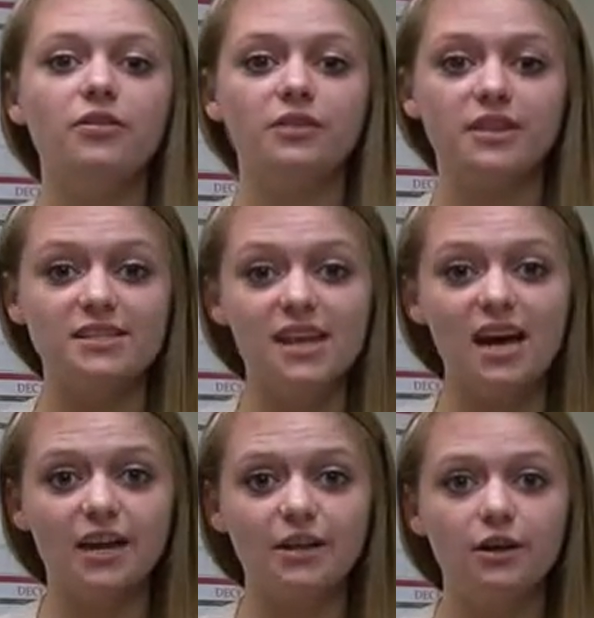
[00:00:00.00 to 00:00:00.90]
The
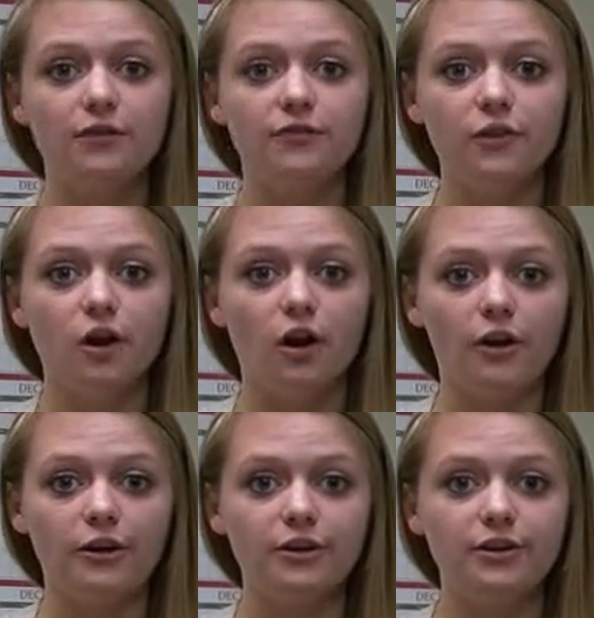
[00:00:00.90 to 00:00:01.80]
sign for
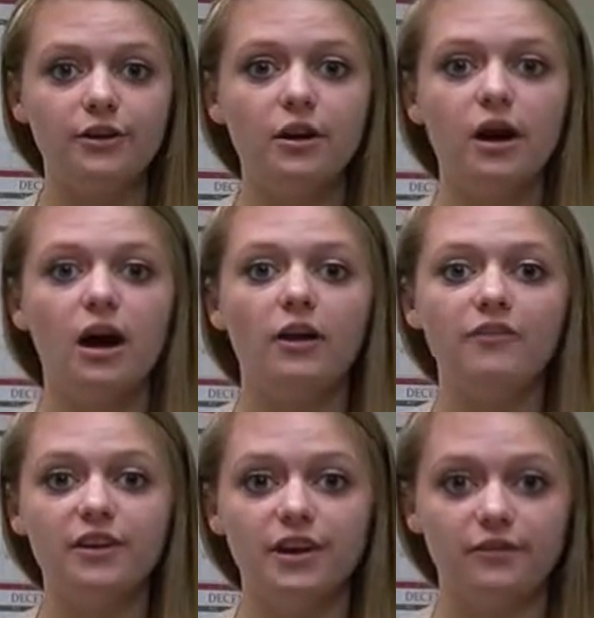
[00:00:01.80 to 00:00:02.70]
hard of
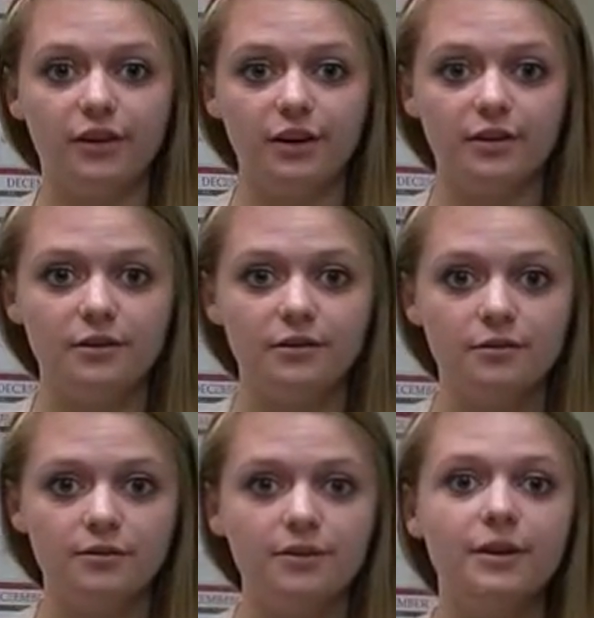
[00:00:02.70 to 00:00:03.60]
hearing
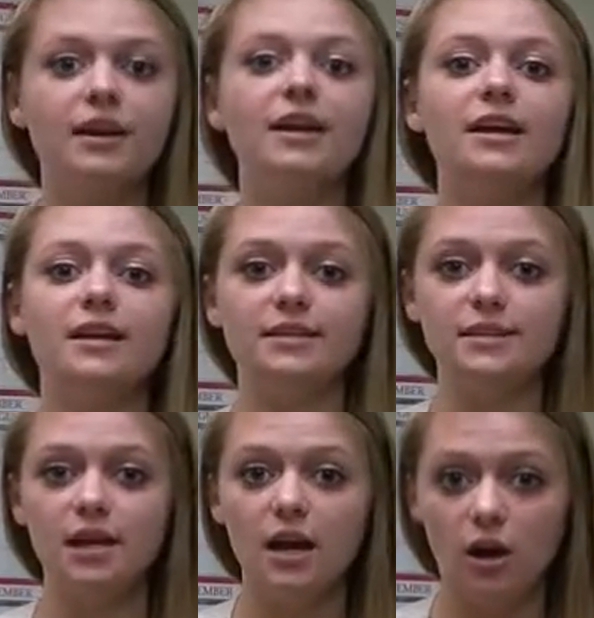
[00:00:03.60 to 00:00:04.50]
is
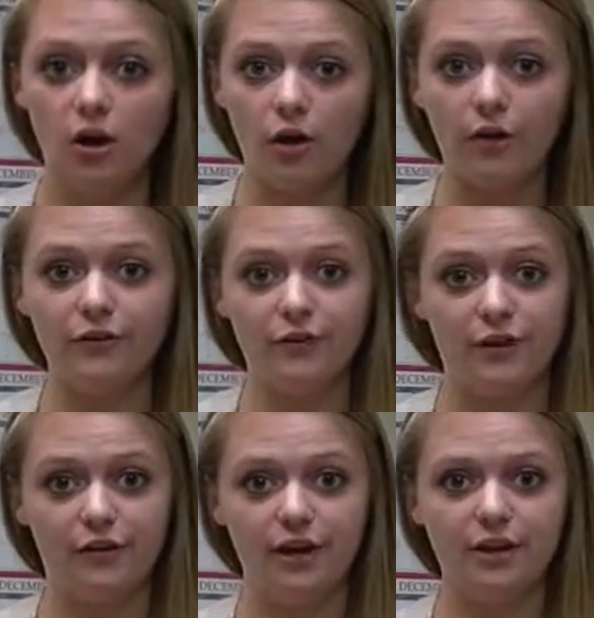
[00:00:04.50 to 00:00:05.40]
hard of
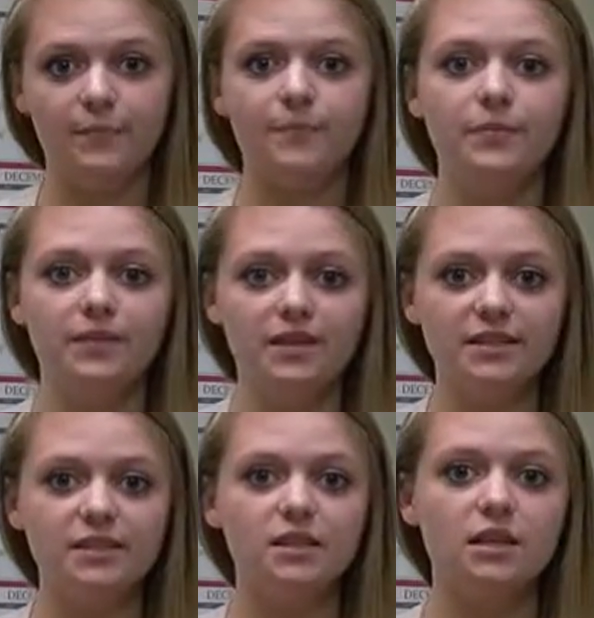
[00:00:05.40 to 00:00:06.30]
hearing. This
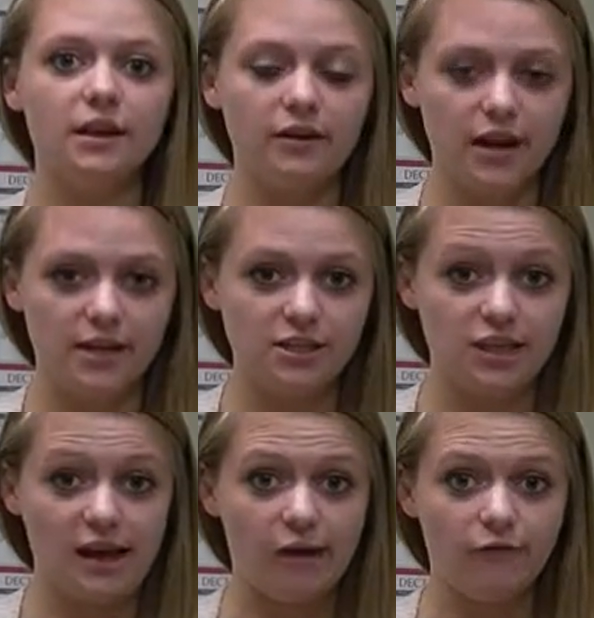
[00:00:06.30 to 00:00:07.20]
is the letter H in
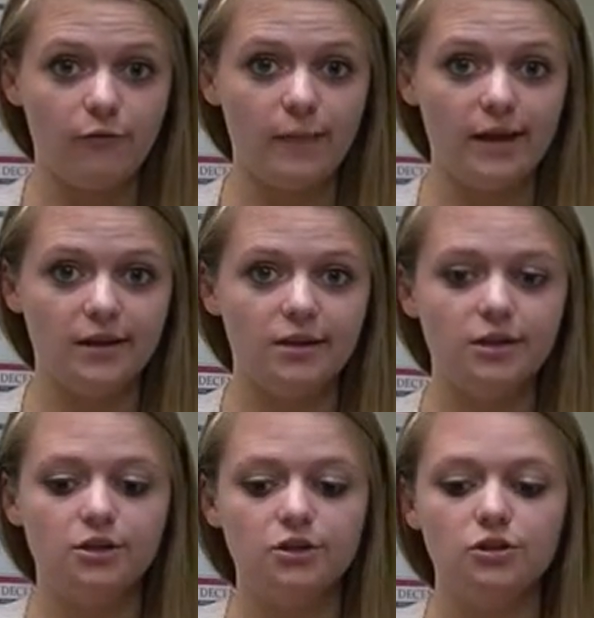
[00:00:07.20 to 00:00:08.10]
the alphabet.
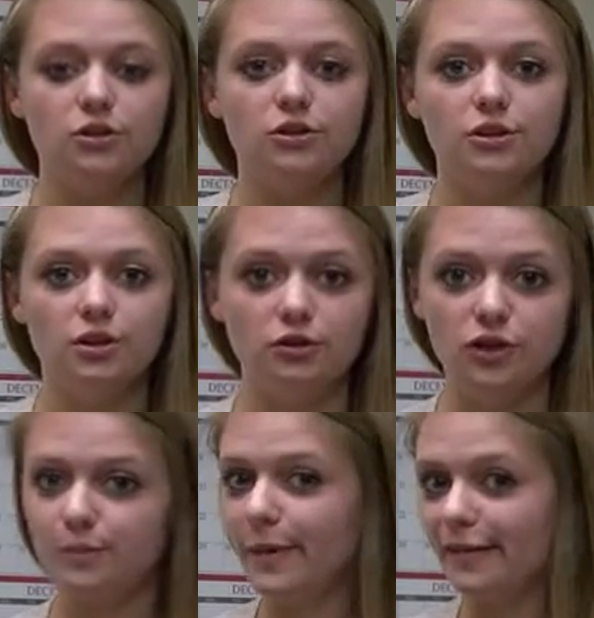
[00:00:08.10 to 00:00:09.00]
And you
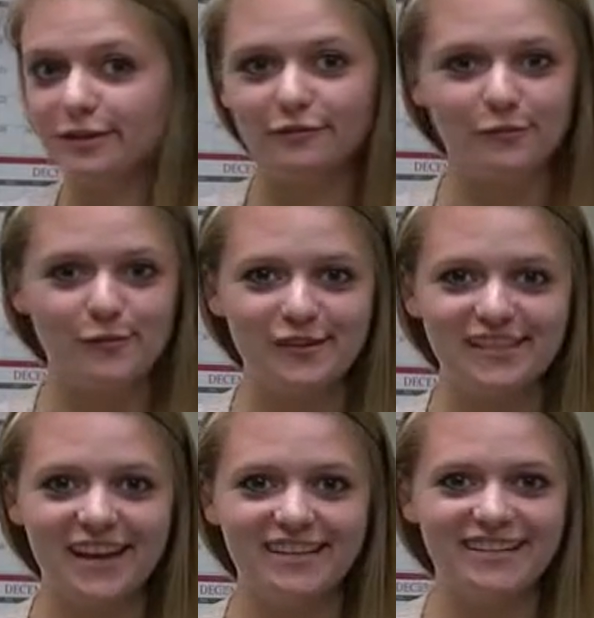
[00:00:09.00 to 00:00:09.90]
just bounce it from one
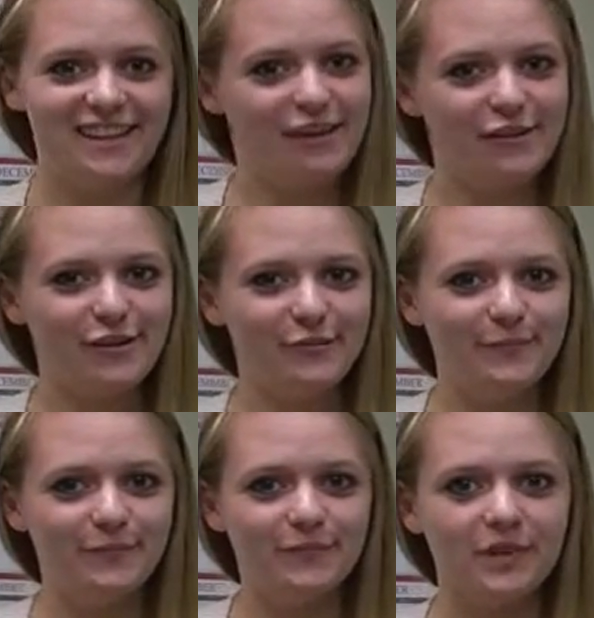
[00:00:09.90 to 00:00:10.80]
side to the other.
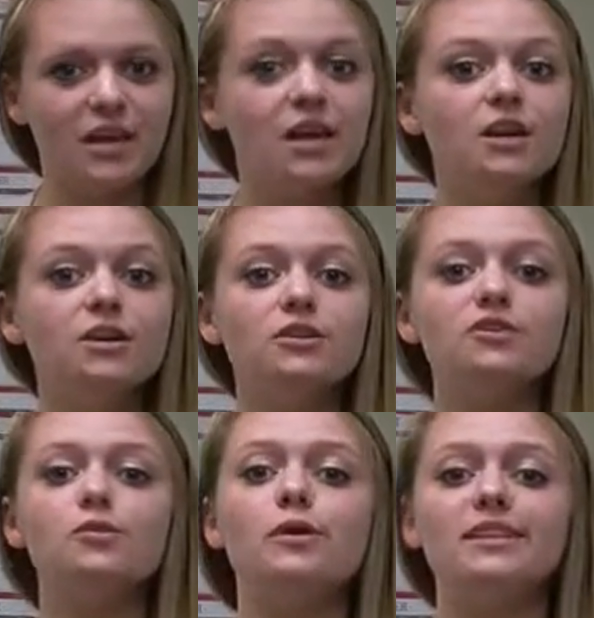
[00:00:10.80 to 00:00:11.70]

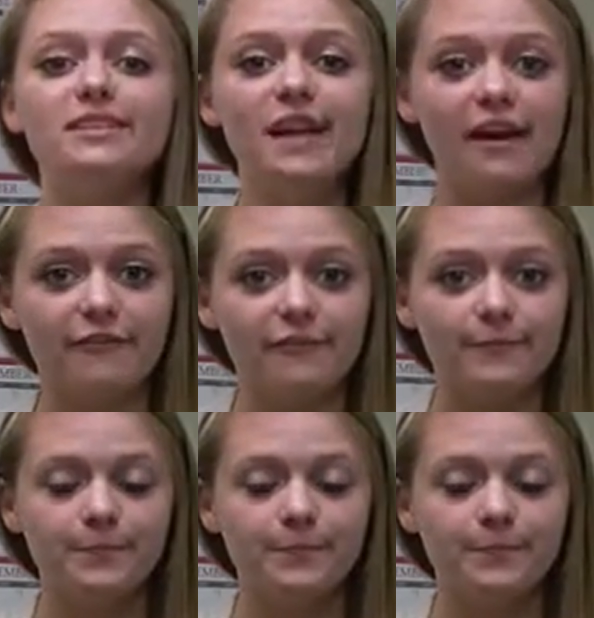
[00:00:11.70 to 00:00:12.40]
So what is deaf?